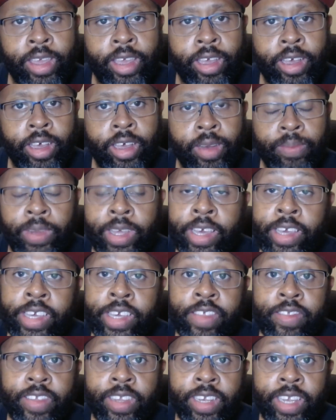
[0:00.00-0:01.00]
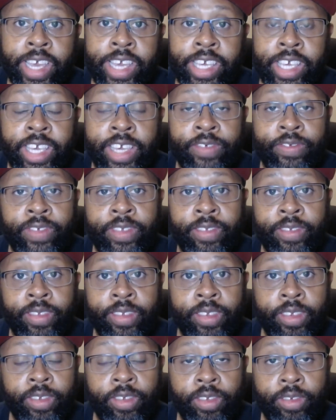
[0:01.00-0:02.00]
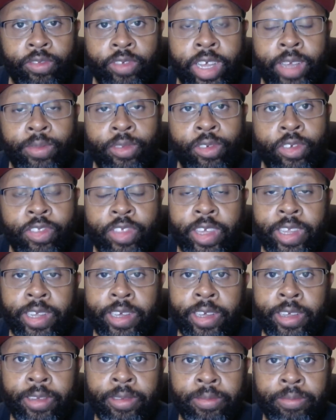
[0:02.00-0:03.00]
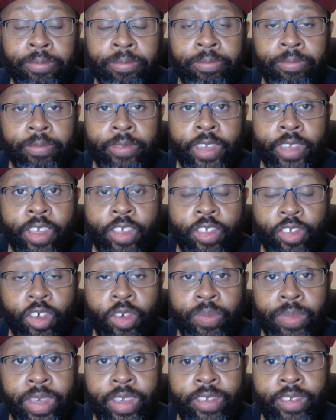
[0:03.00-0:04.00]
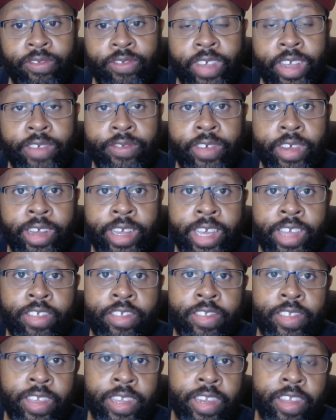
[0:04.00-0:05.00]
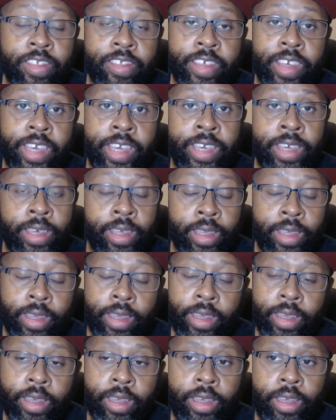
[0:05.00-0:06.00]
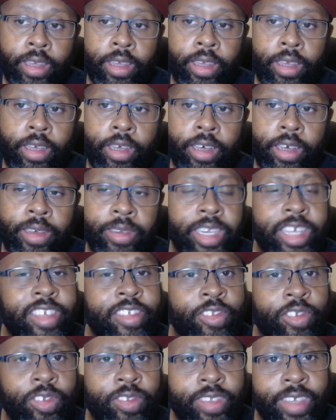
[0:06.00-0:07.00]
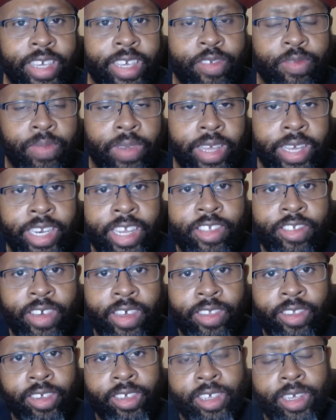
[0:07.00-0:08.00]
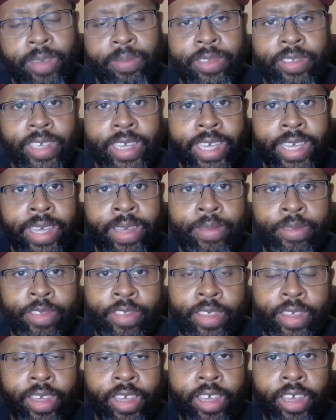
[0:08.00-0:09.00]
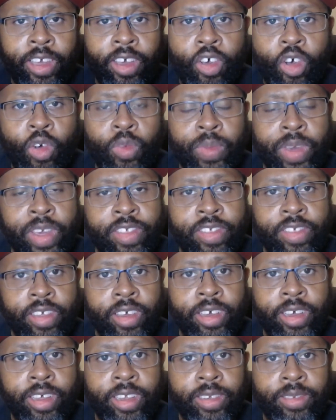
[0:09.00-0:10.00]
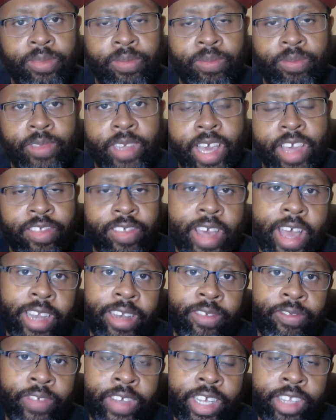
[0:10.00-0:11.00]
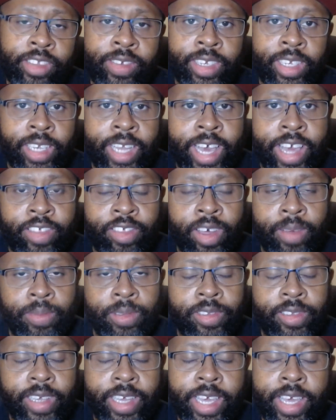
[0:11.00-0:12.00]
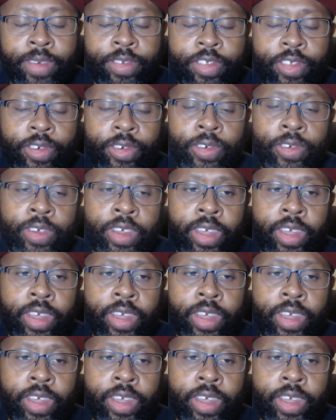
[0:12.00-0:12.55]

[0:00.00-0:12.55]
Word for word: uh, play against the Lane Kiffin Rebels and um, it's going to be very very interesting to see. Uh, these two teams played each other a couple times. Ole Miss uh, has got the victory the last couple times so